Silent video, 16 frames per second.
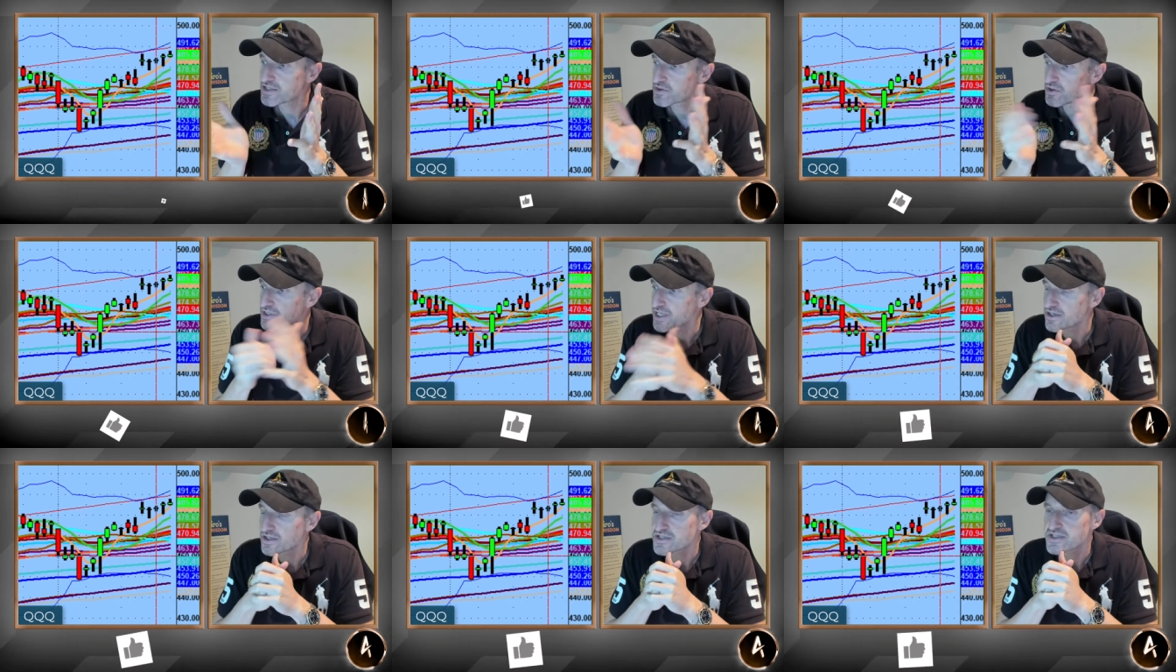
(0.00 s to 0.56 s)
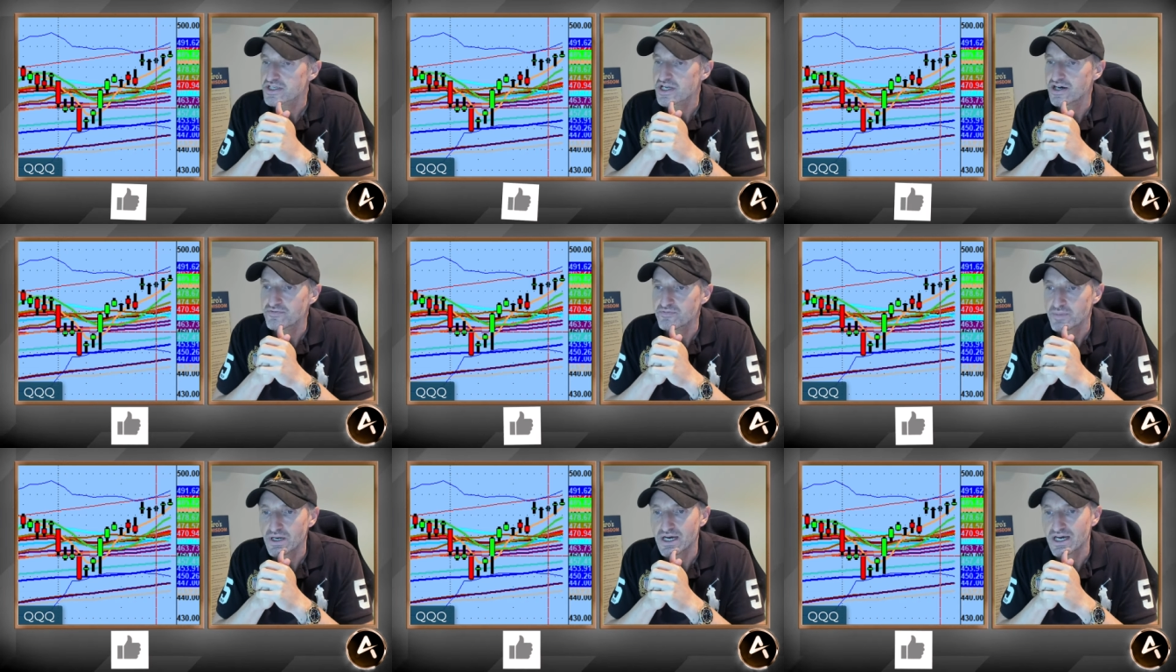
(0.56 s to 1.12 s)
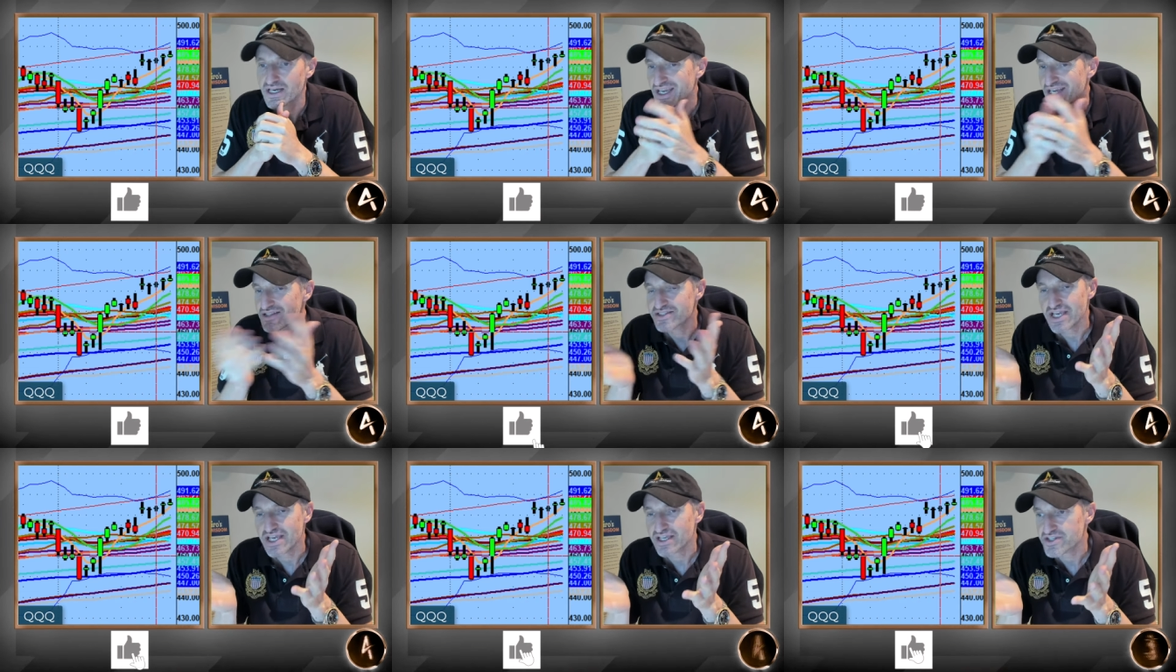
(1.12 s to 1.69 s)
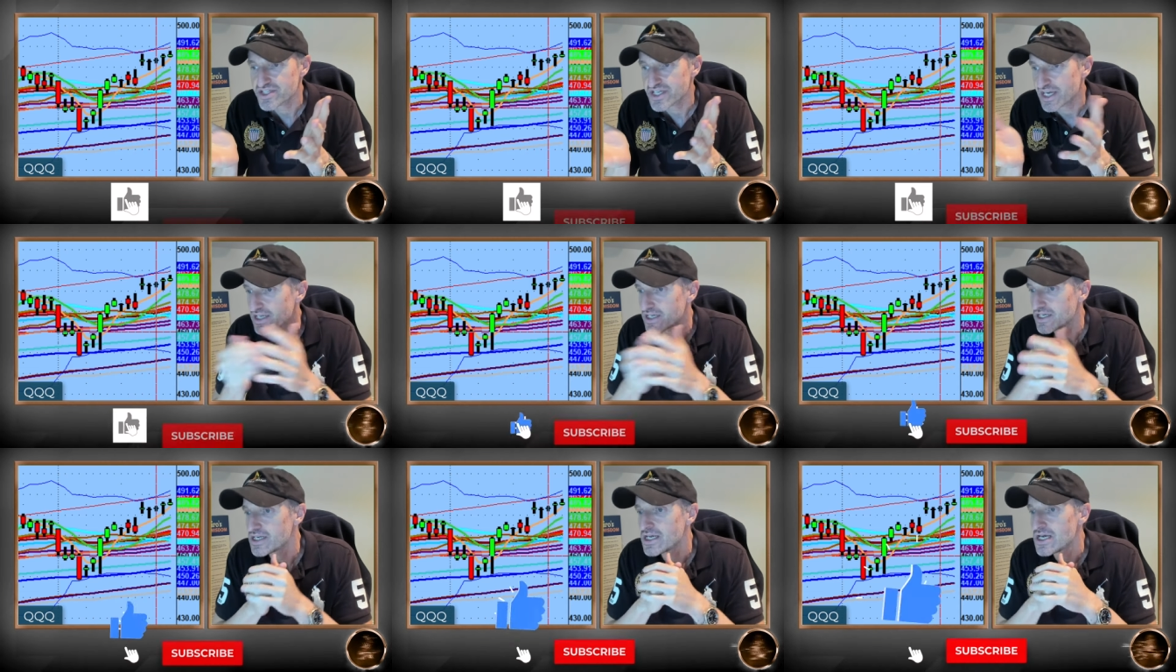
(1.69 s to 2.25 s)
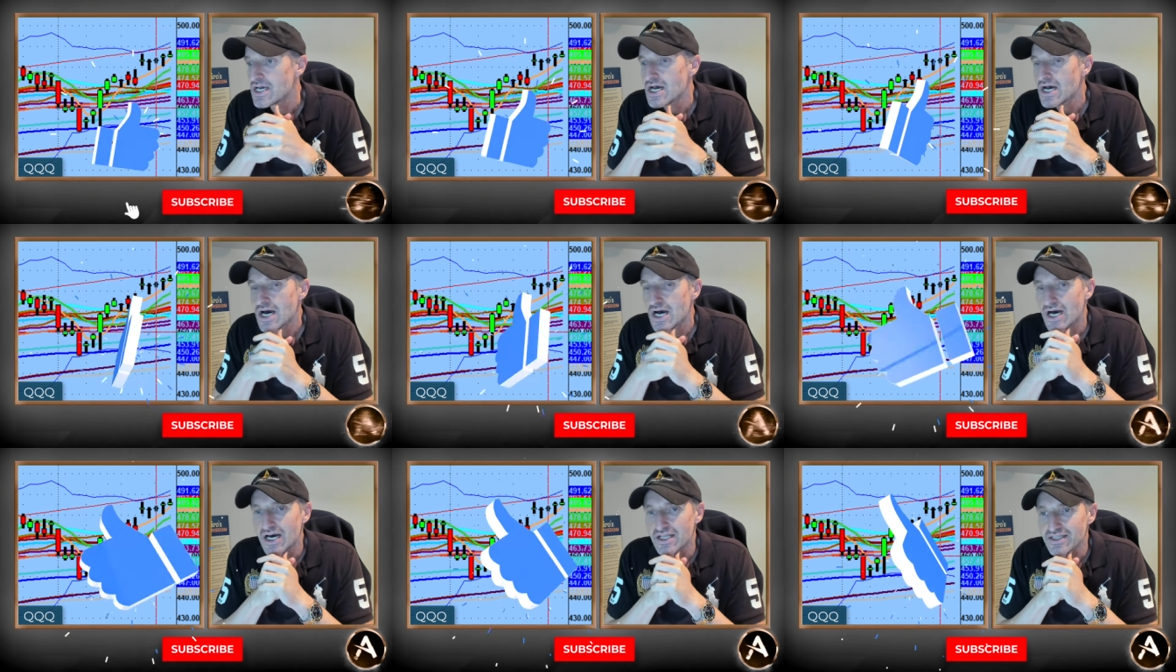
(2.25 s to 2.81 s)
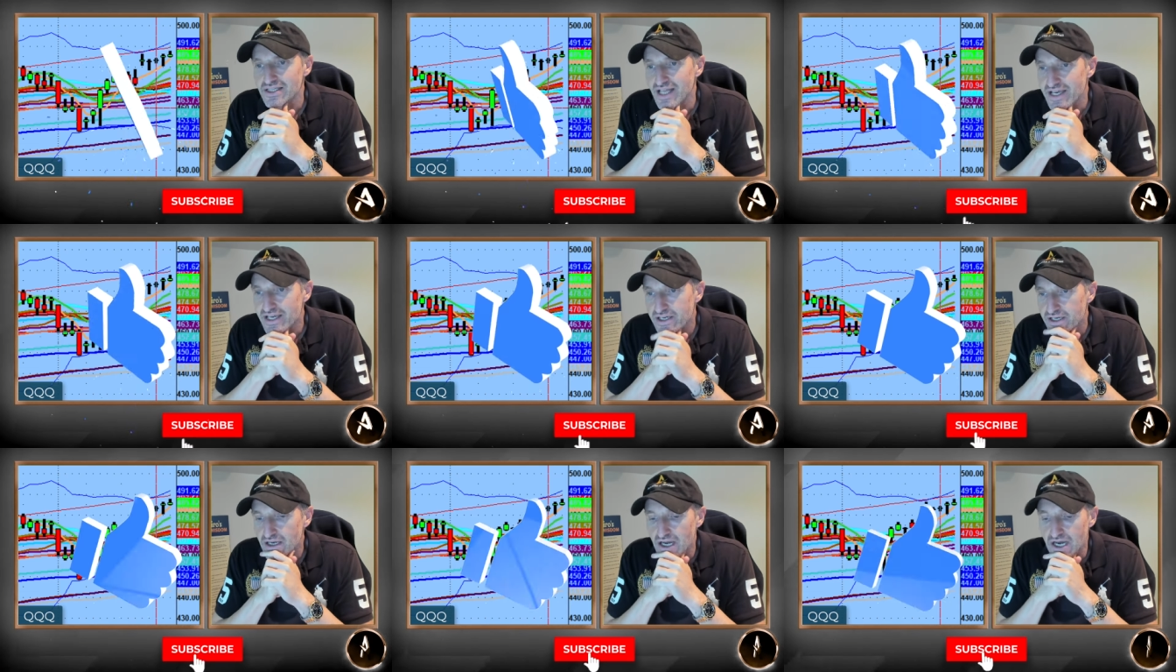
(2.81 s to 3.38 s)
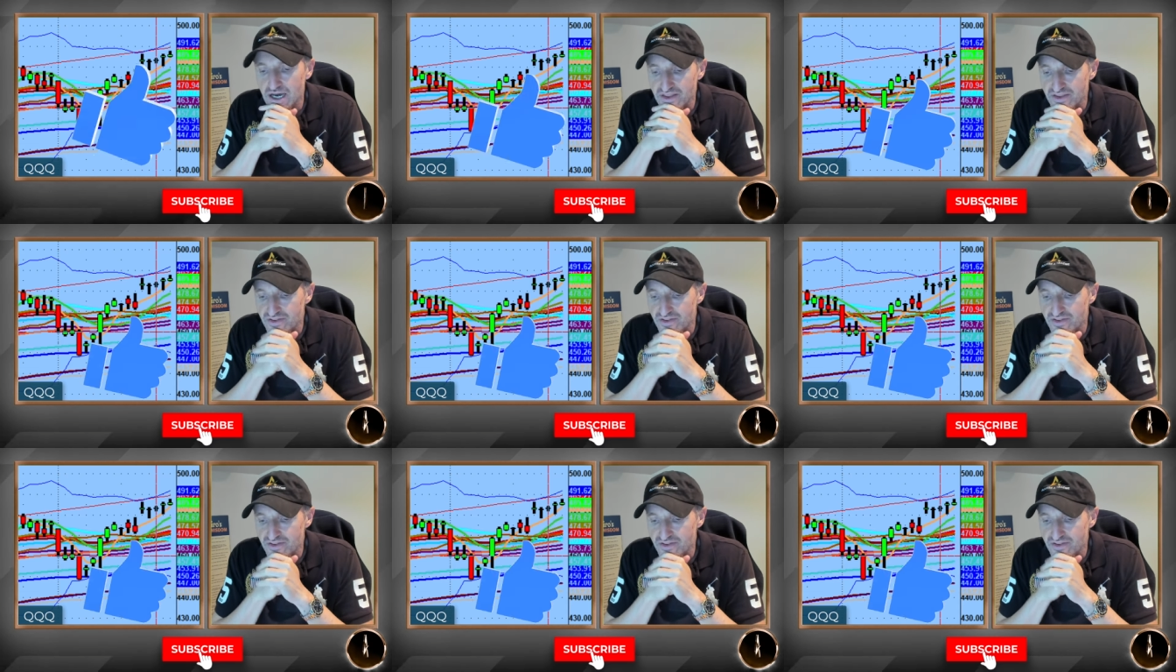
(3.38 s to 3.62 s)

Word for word: all that good stuff. Uh, again, take a second, uh, like uh, the